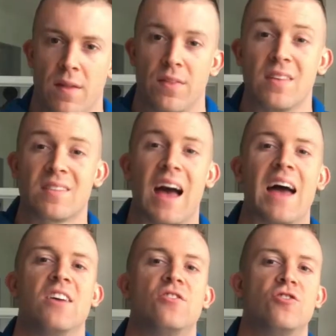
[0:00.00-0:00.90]
This guy
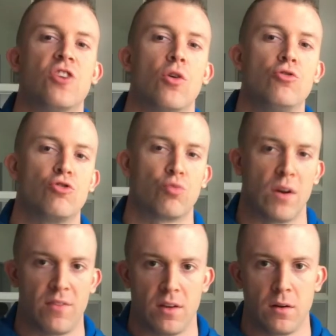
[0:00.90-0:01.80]
is so
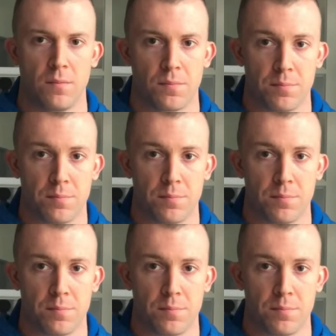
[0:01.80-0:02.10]
driven